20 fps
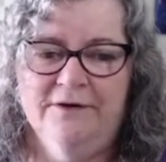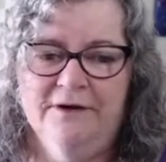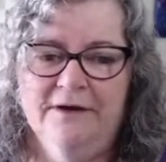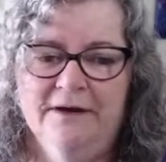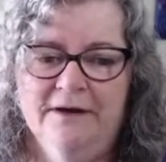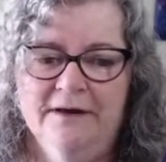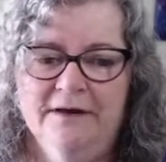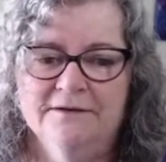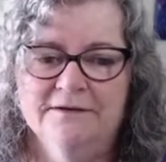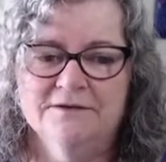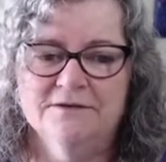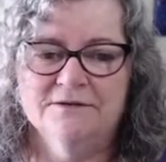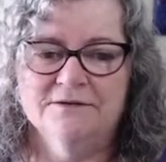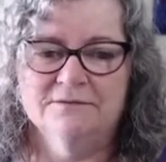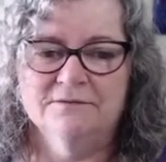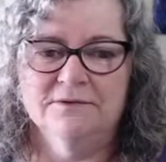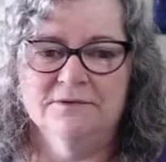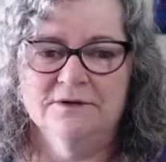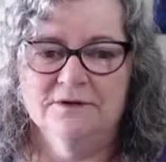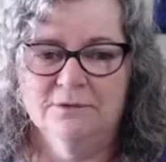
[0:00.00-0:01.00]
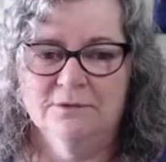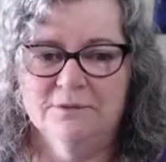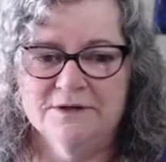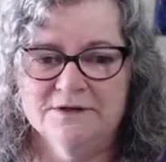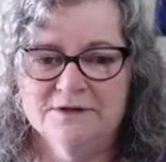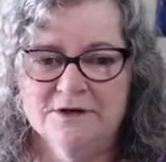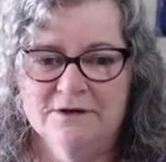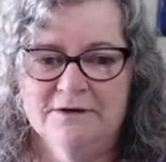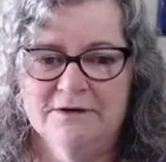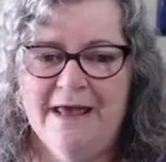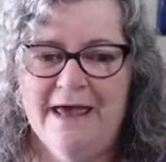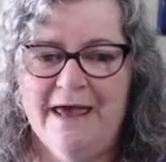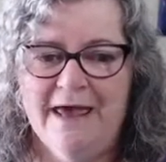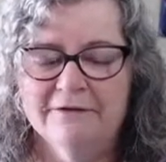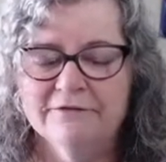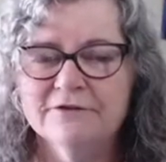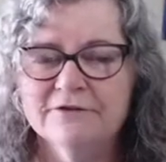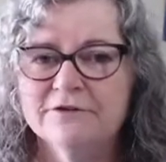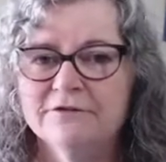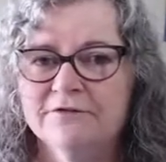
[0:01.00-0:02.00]
And, we don't
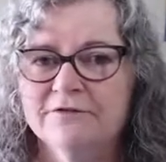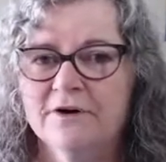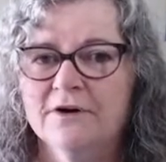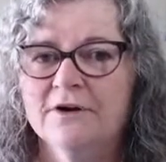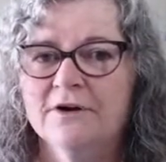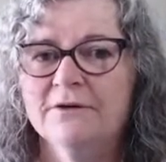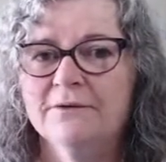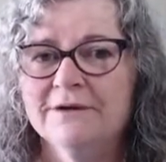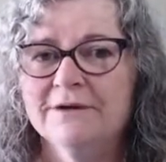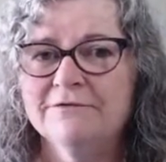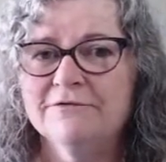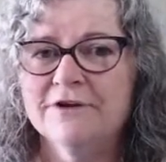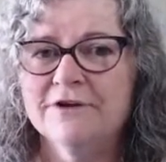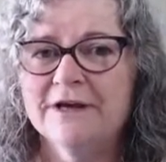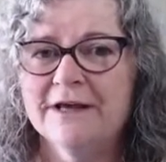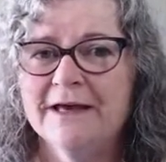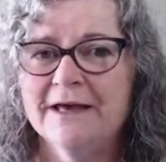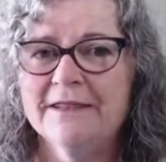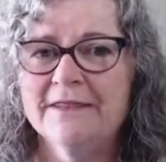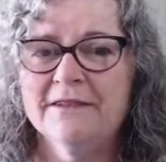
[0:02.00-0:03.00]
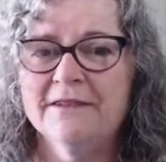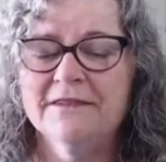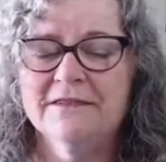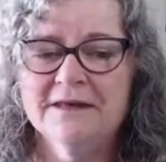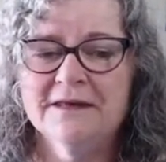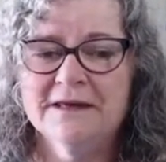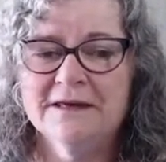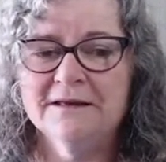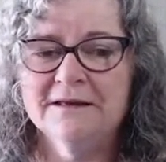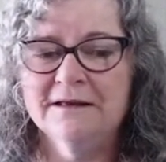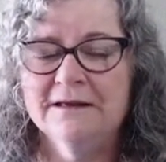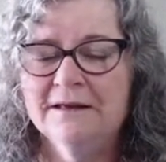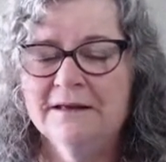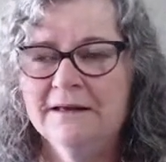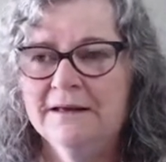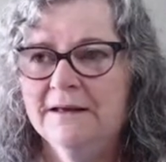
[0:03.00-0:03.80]
have to follow every other thing,